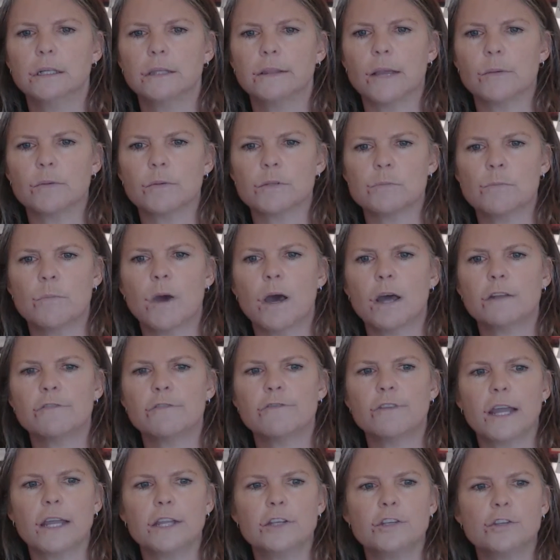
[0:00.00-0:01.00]
that was
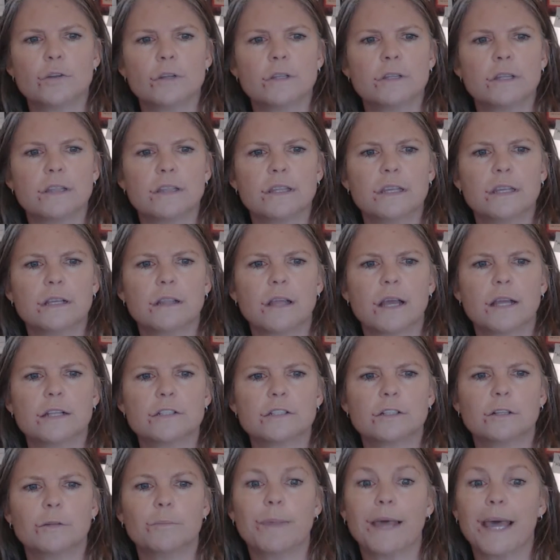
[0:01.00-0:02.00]
modified during the
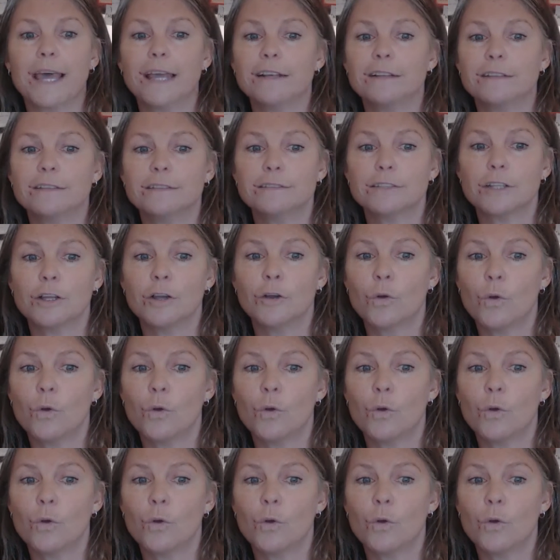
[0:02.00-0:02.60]
theological battles